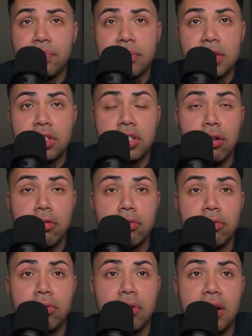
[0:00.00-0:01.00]

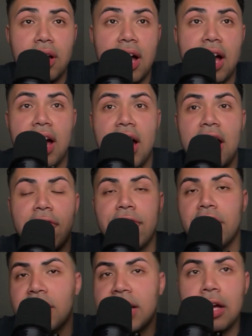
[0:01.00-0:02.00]
So I
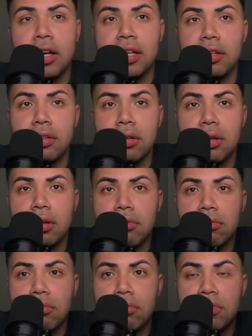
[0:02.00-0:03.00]
feel like I
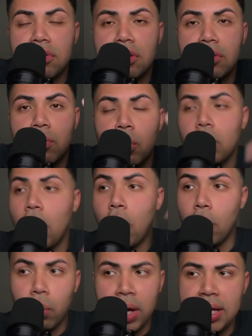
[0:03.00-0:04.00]
will
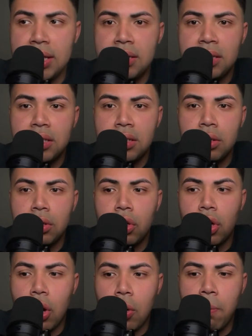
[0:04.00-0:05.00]
always
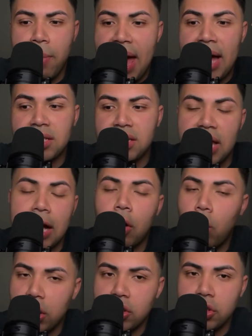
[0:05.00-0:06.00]
go back to that
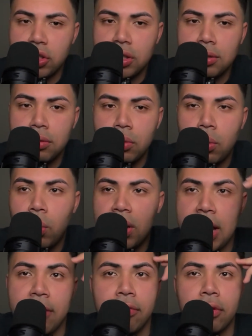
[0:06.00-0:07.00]
question
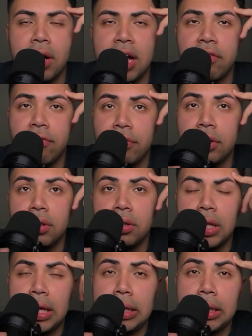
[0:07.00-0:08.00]
whenever I feel
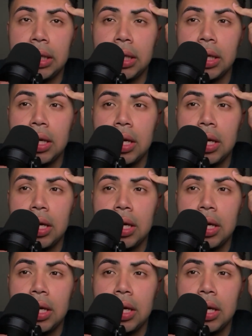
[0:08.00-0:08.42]
like